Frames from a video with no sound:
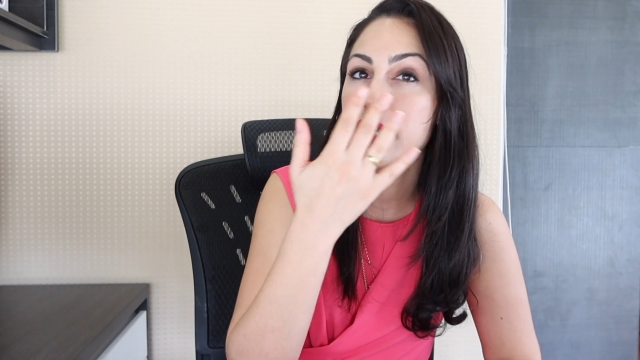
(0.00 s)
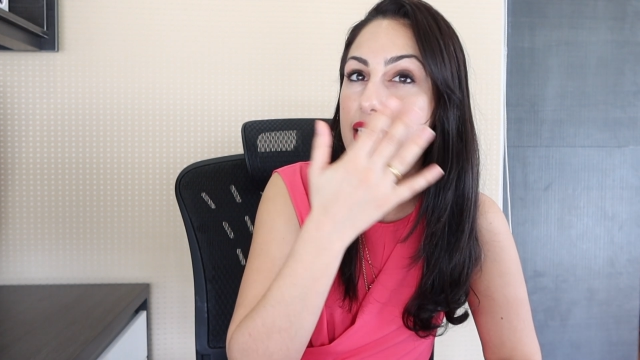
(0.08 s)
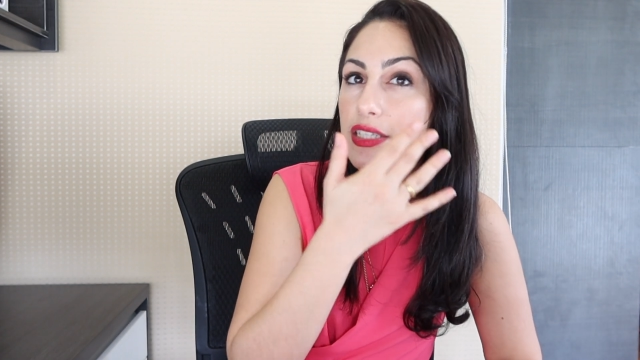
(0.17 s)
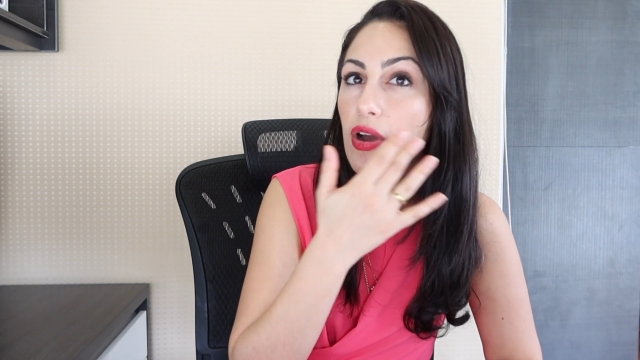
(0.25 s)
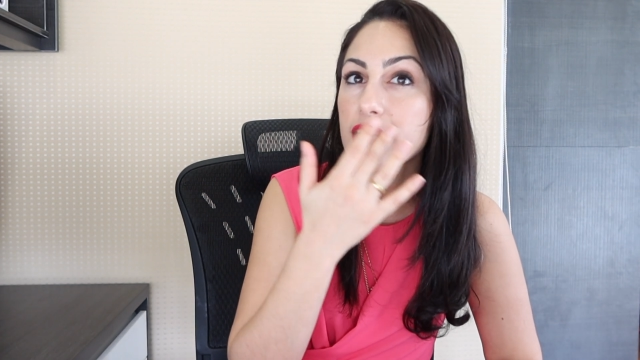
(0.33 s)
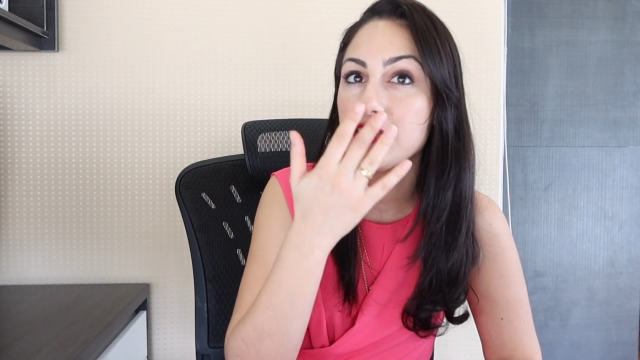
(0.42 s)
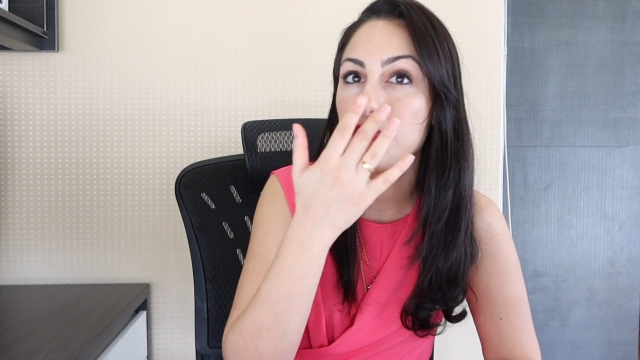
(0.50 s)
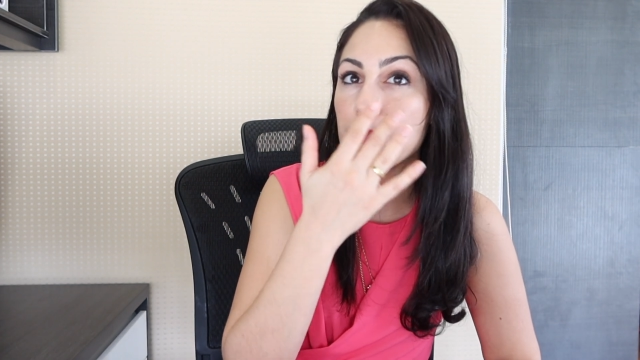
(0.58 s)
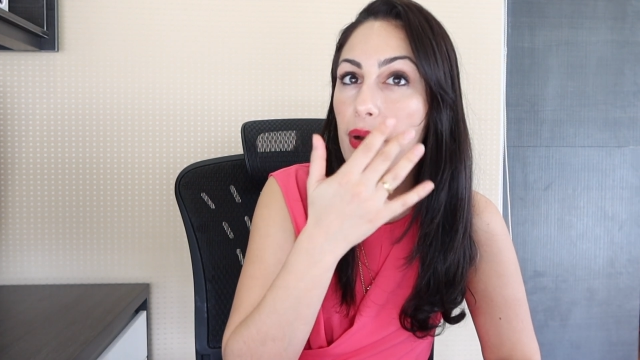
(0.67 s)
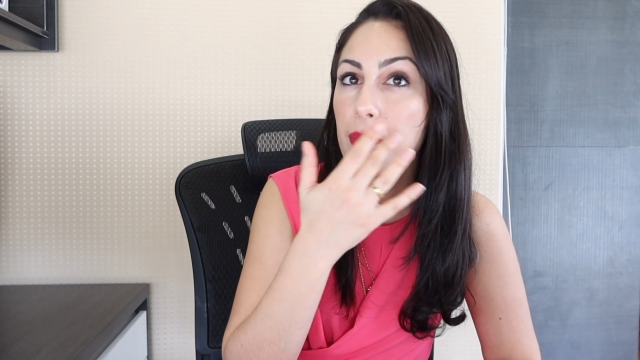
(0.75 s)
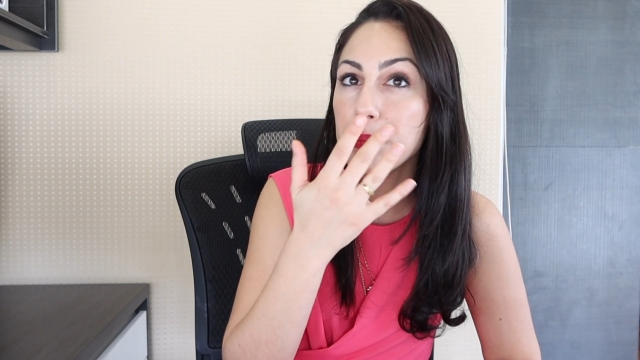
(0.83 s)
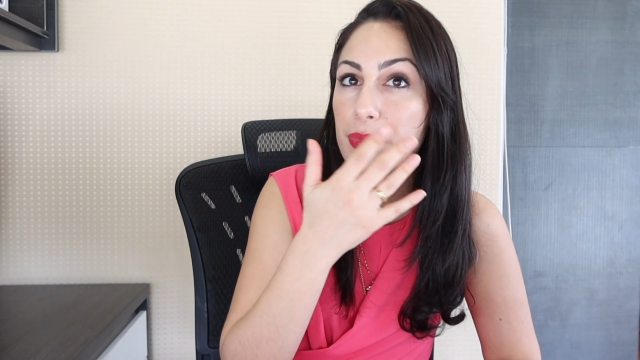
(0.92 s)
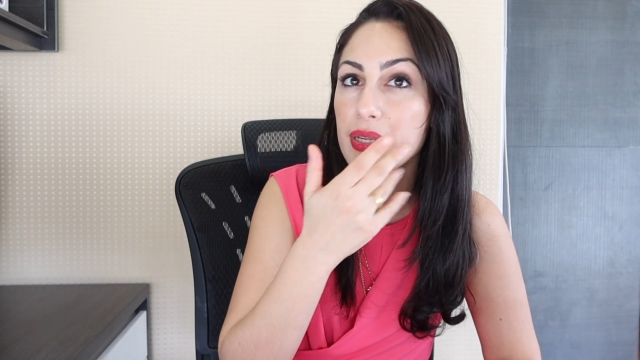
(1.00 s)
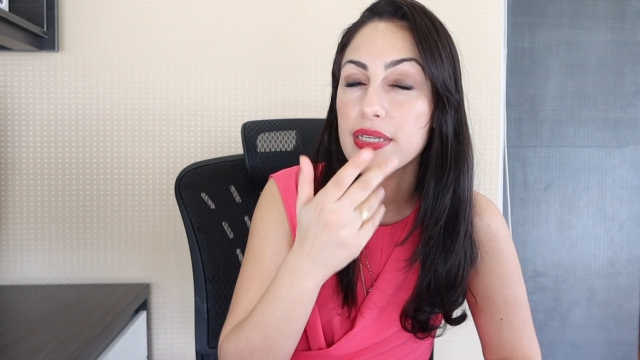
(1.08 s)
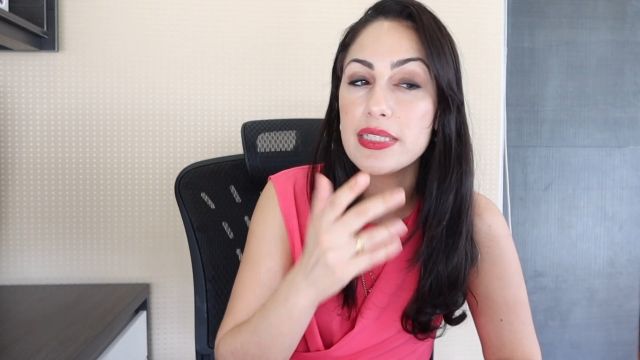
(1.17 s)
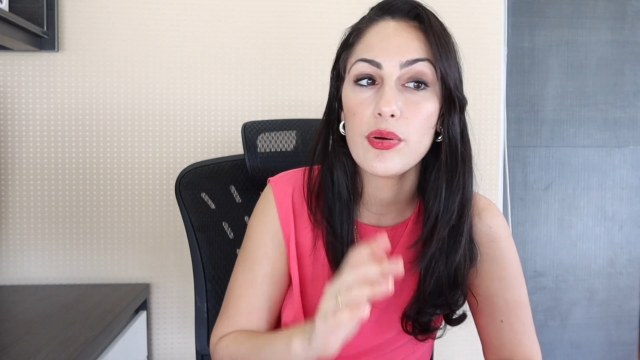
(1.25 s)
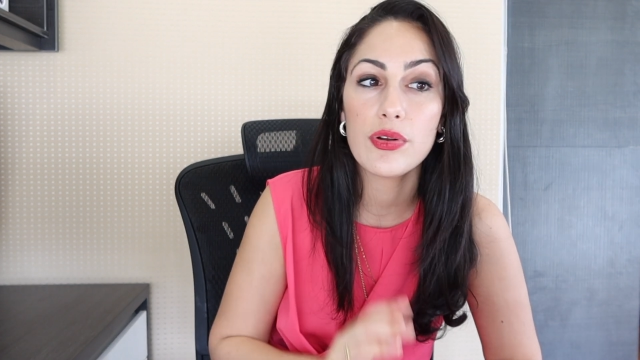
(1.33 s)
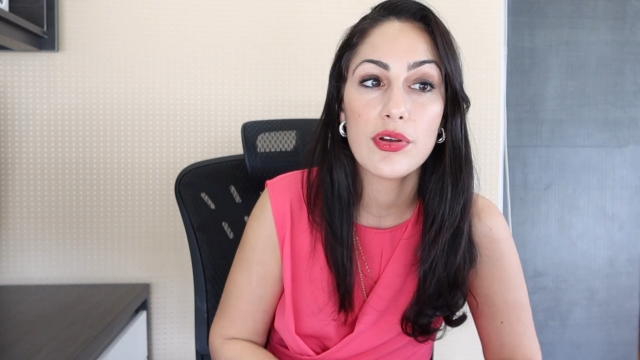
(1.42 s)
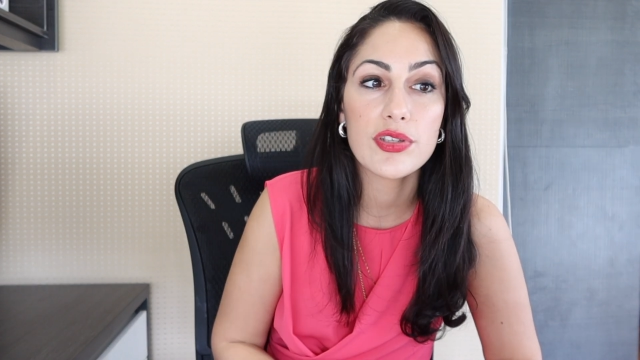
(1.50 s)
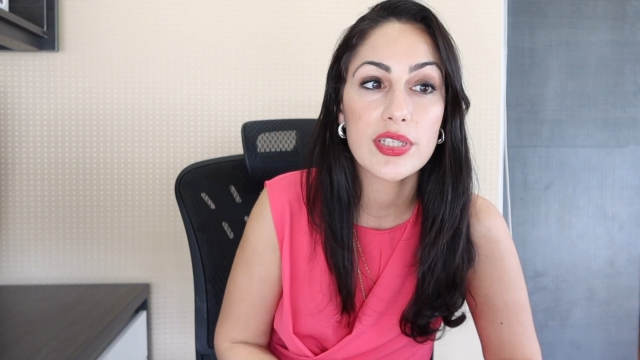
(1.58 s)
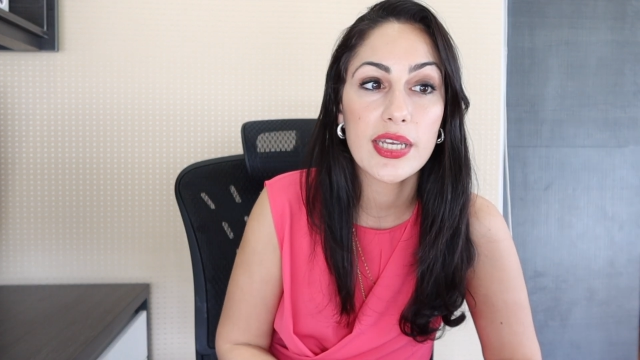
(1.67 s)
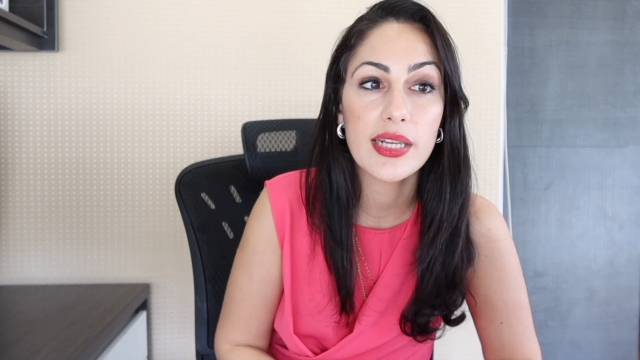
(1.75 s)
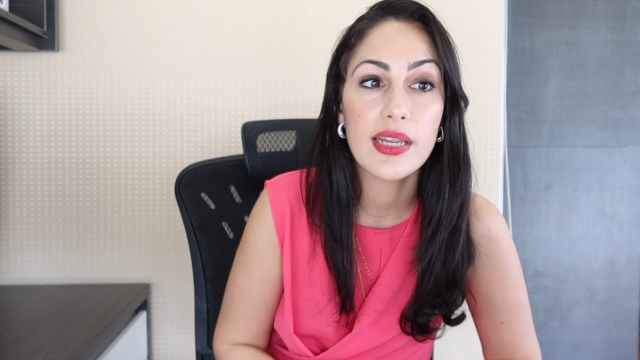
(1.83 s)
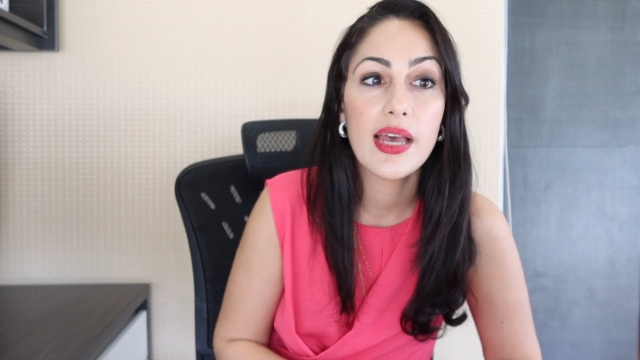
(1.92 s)
these kind of bumpiness on her
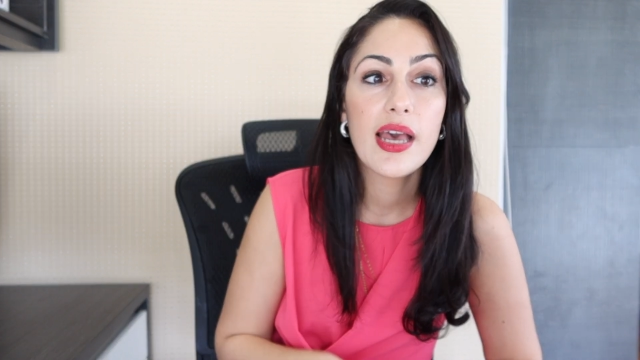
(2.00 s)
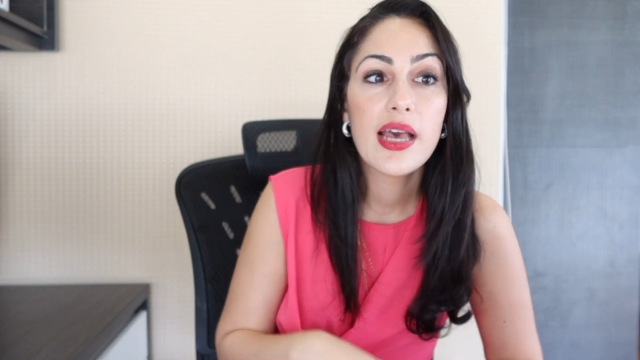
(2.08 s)
skin.